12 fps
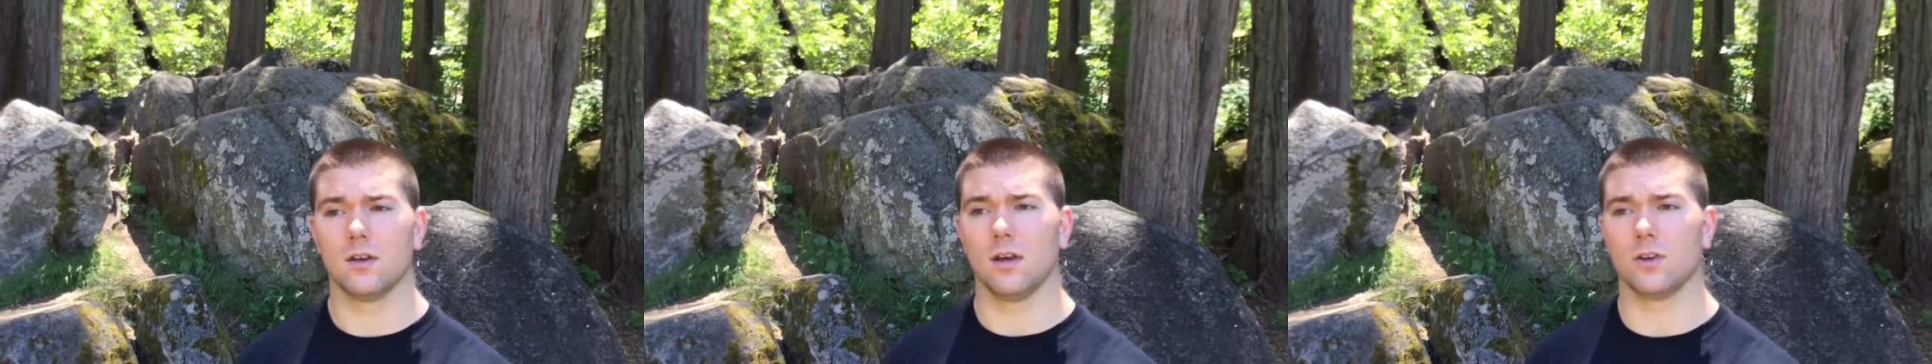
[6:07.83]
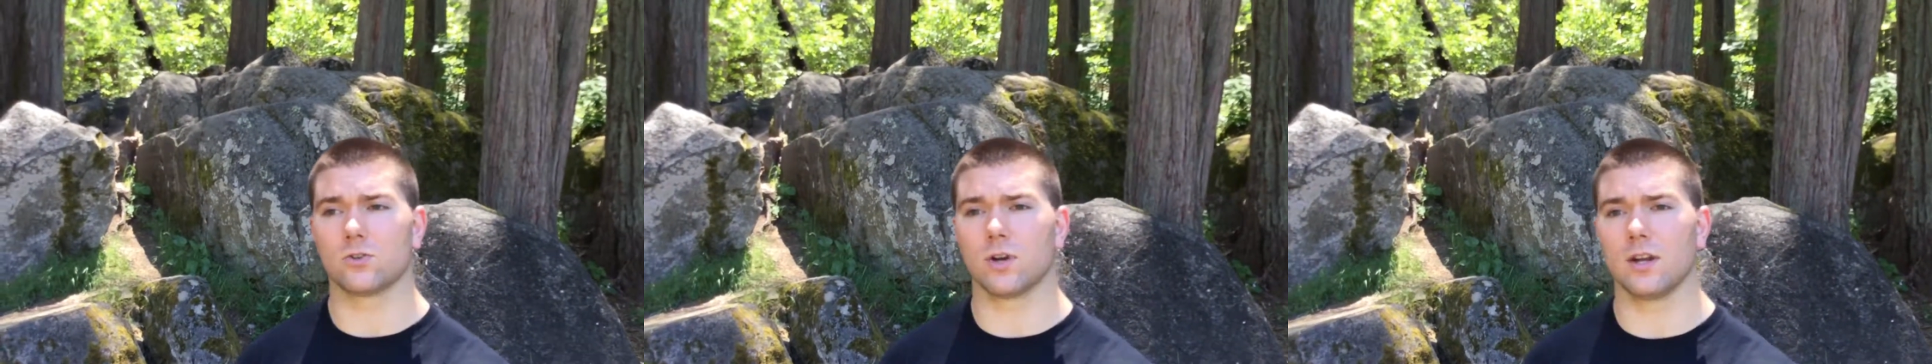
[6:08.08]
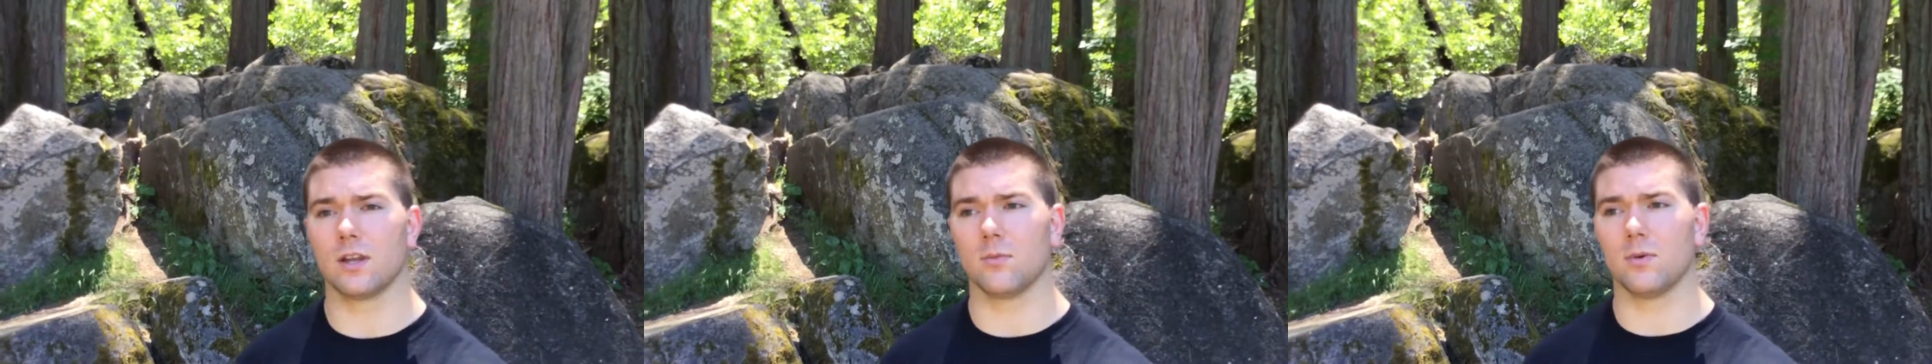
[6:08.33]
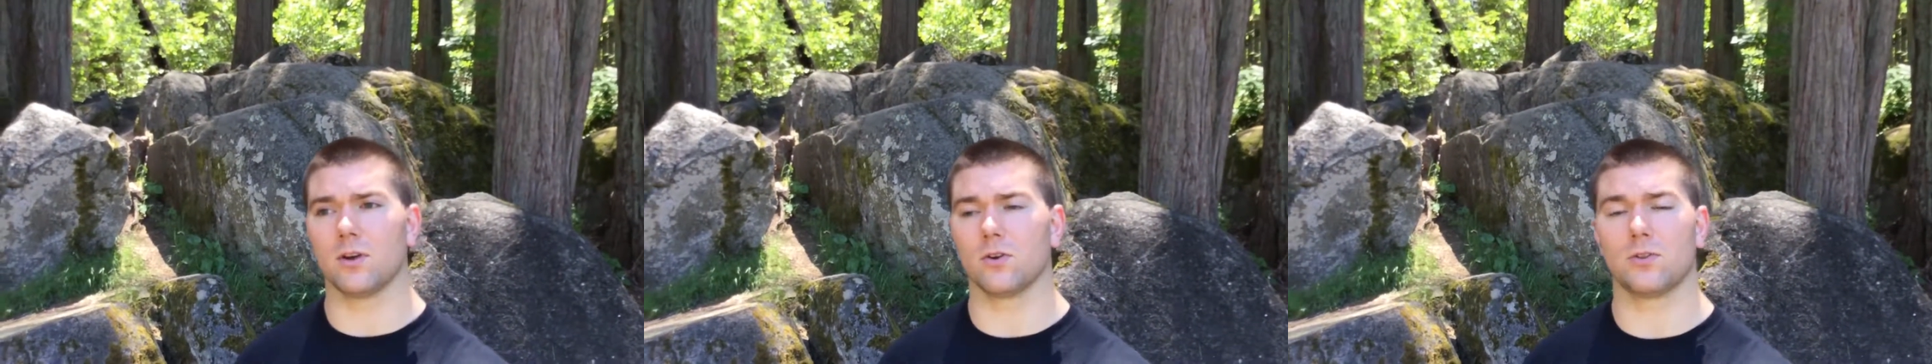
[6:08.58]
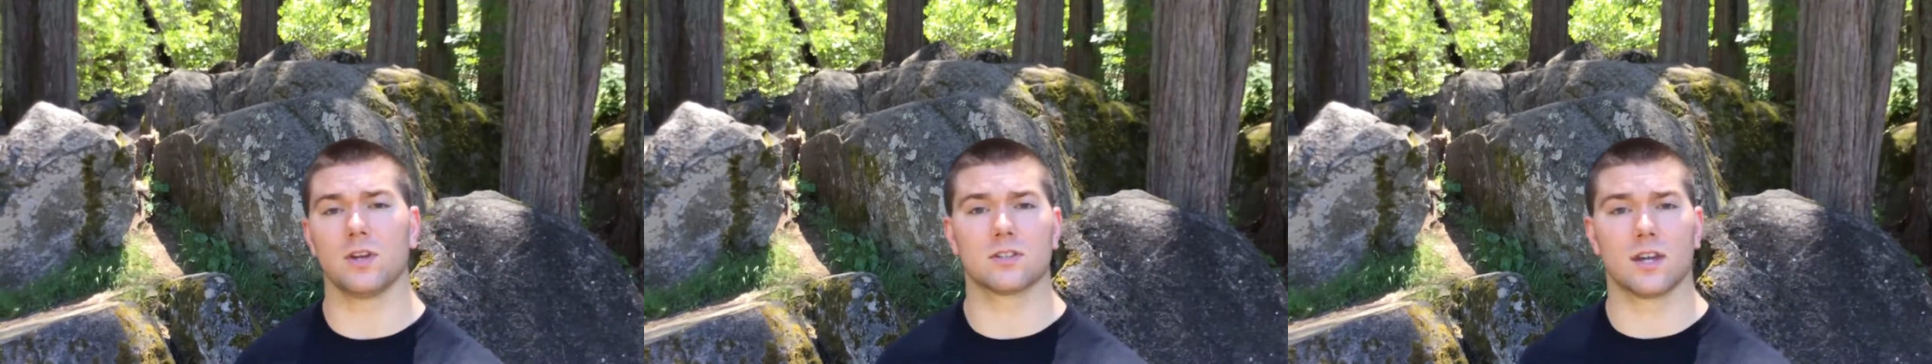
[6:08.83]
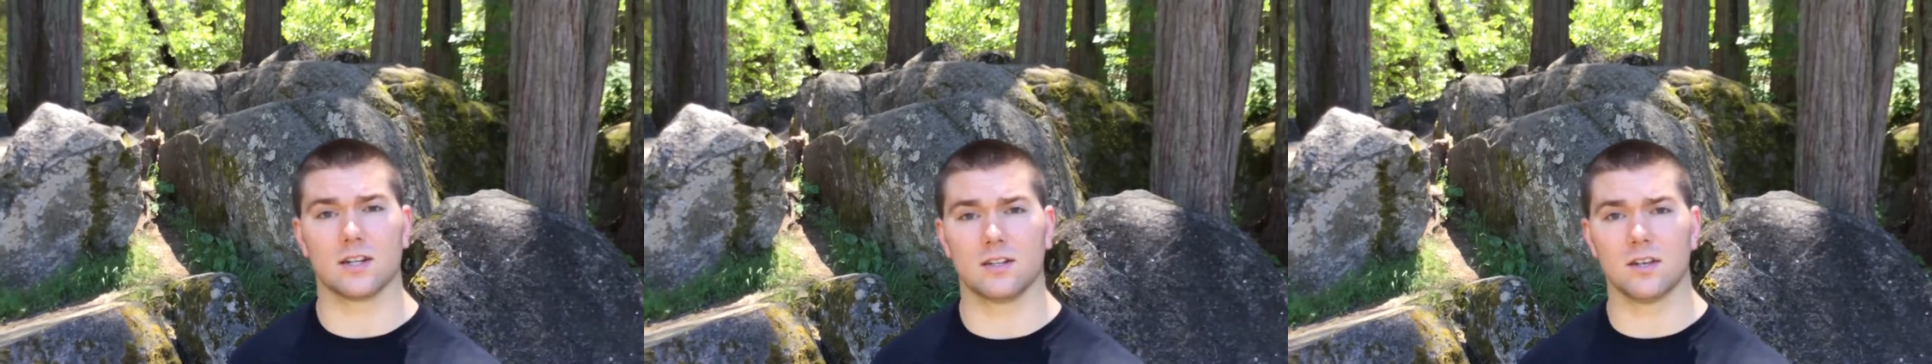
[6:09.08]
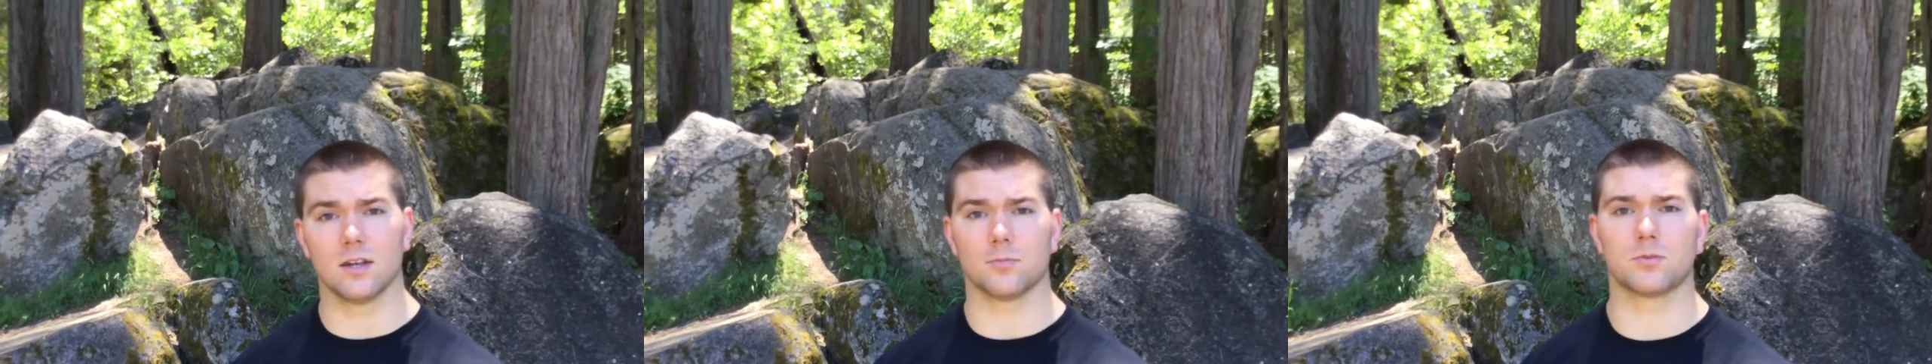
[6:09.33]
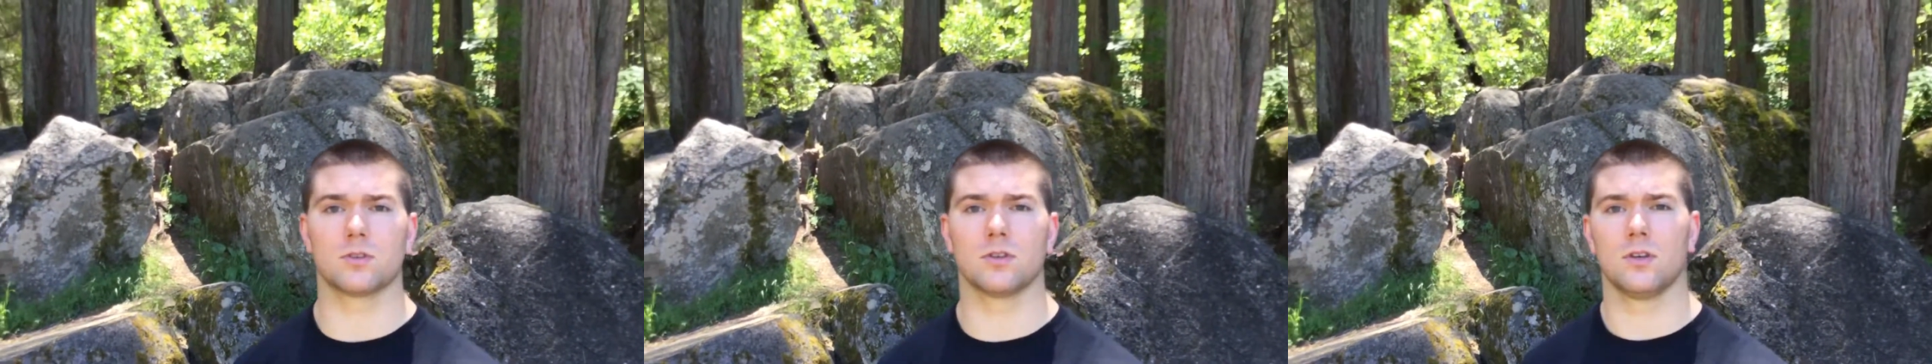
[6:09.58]
and try to get better at things like
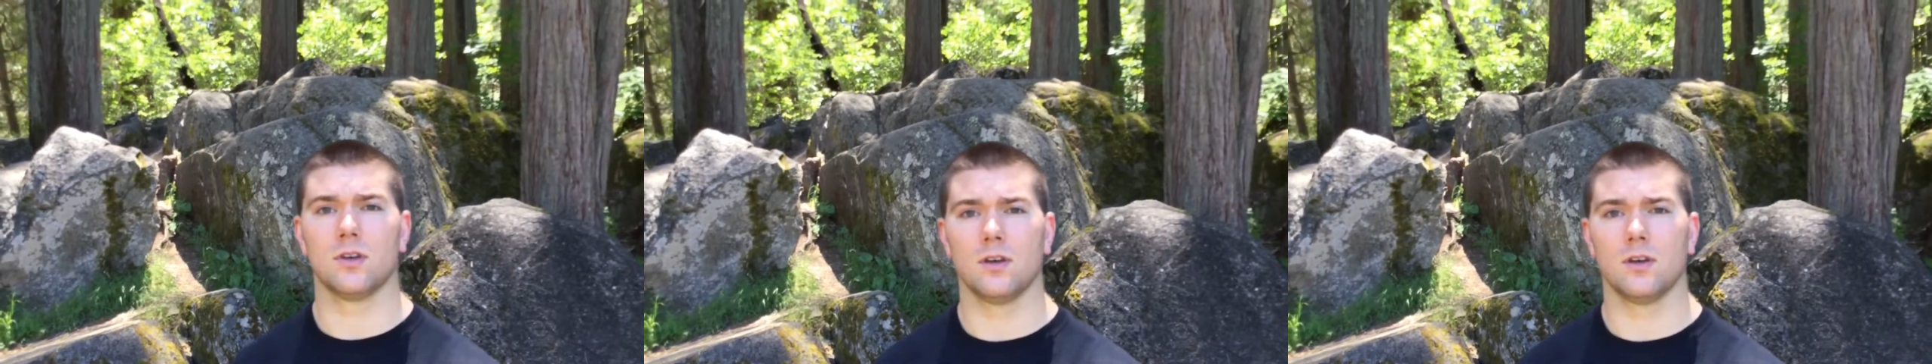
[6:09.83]
dips,